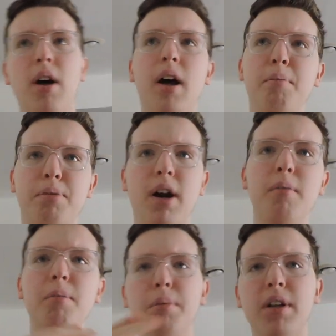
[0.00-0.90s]
I
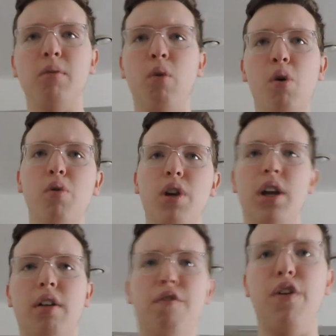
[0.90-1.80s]
probably won't
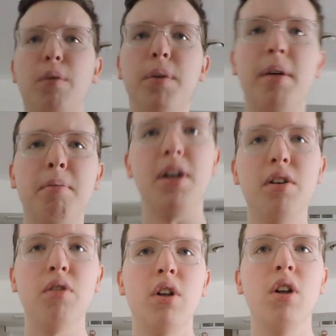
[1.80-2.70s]
film them though,